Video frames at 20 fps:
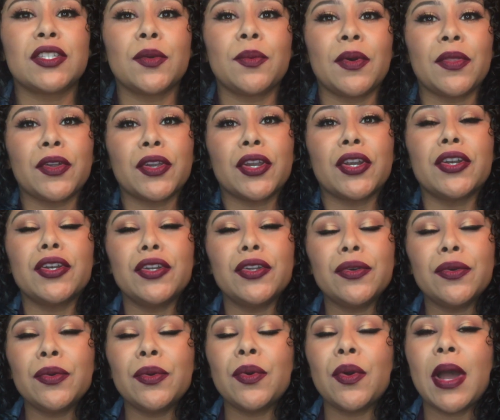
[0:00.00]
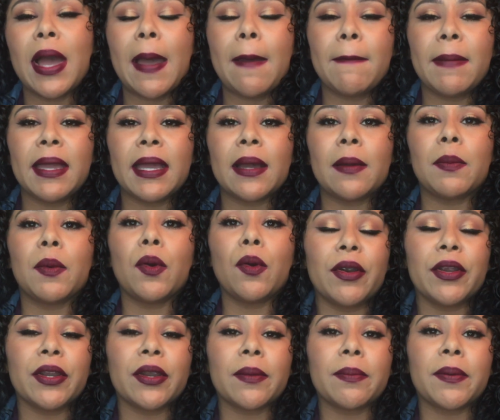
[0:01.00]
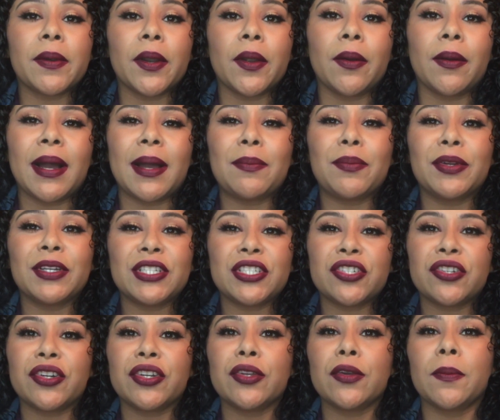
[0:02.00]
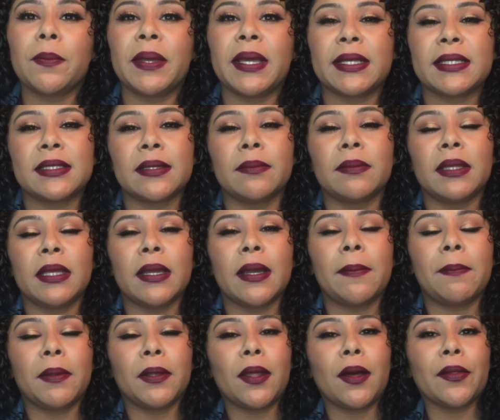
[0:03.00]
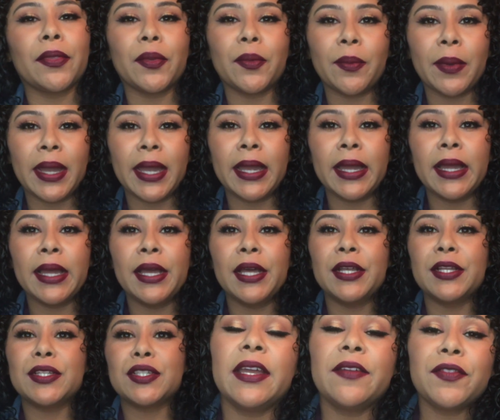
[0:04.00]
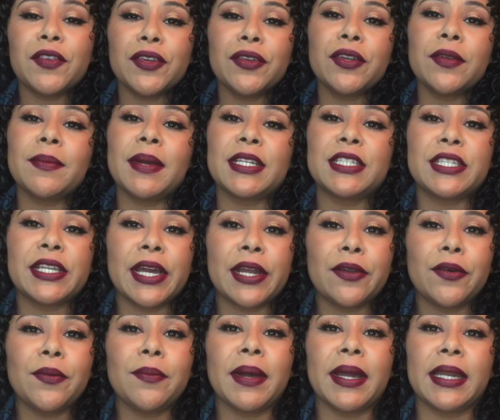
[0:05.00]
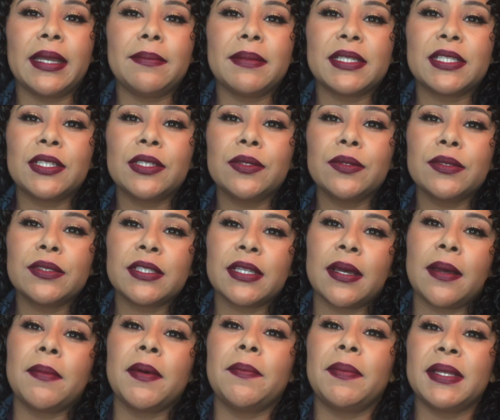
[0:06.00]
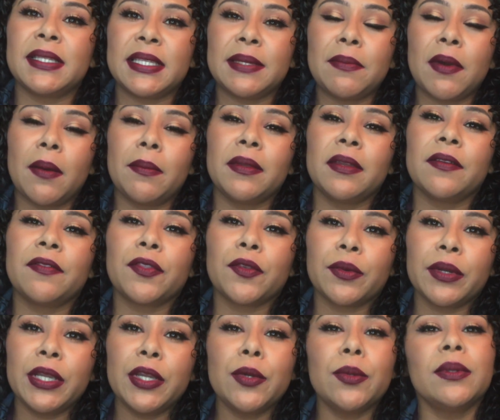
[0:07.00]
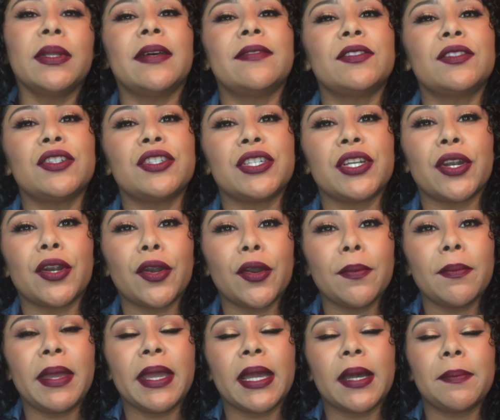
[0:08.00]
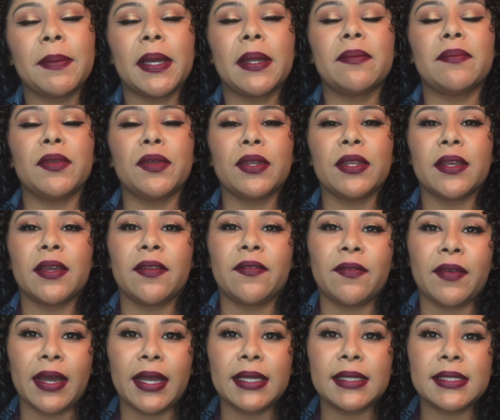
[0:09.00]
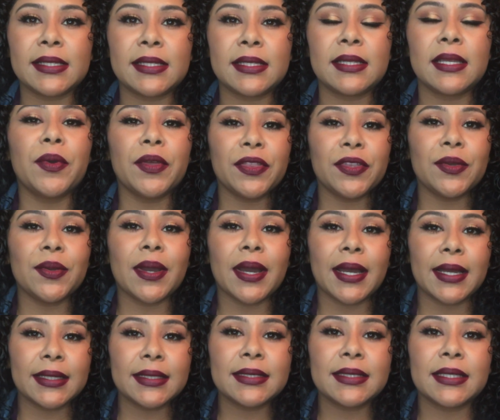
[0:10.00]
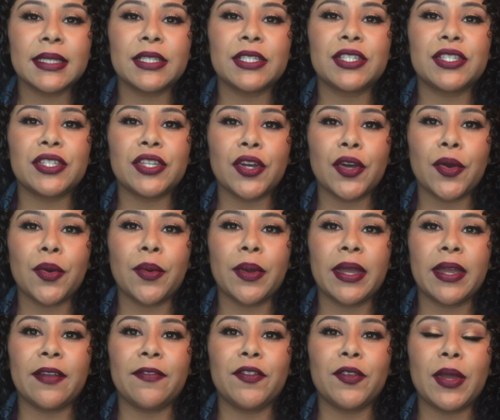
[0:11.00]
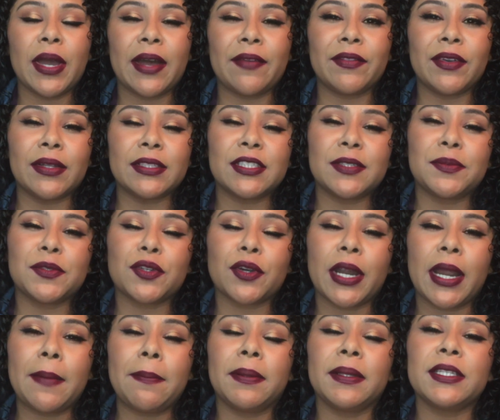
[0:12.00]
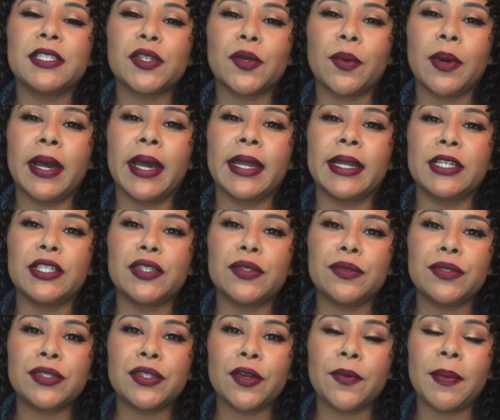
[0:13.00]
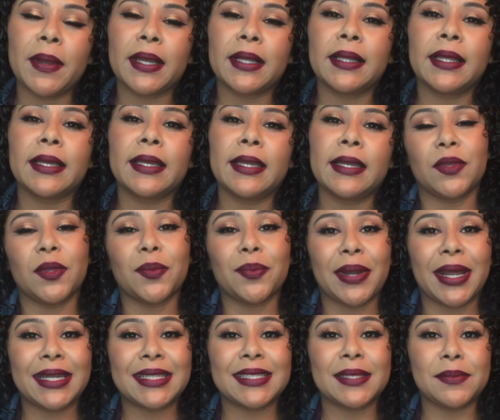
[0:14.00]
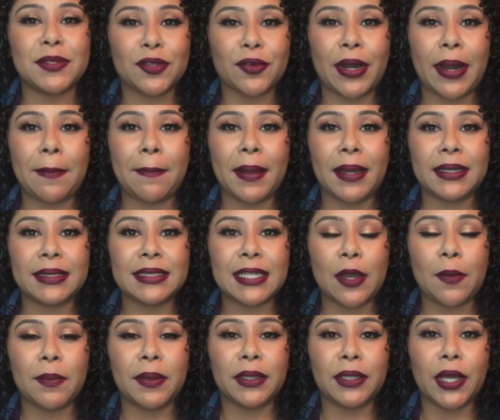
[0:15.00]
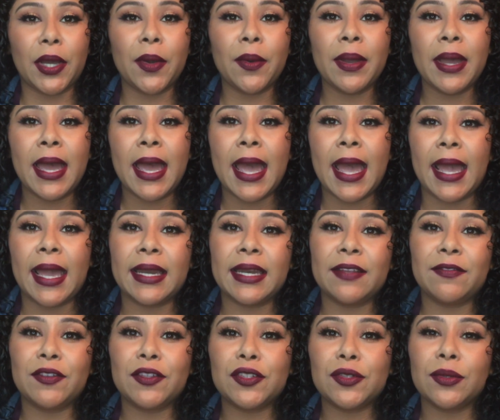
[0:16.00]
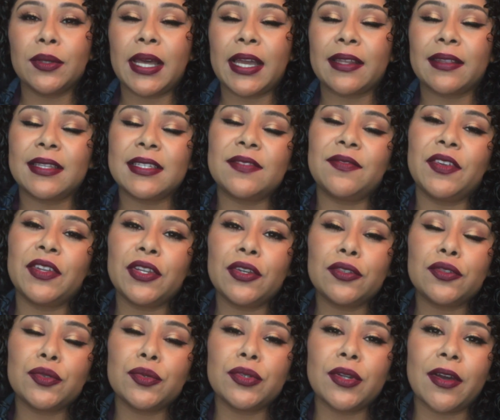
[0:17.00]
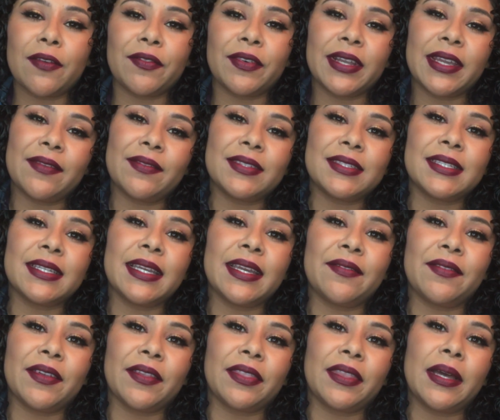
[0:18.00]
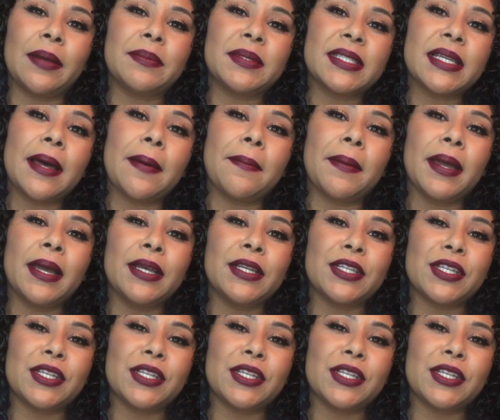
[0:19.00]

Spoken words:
So whether you're new at makeup or you're a pro, I'm pretty sure you'll pick something up along the way. If you're new to my channel, my name is Luz. I'm a busy mommy of 3 who loves to share her makeup and beauty advice with you guys. So if you have not subscribed, please go ahead and do so by clicking the red subscribe button down below. And if you do like this video, do not forget to give it a thumbs up.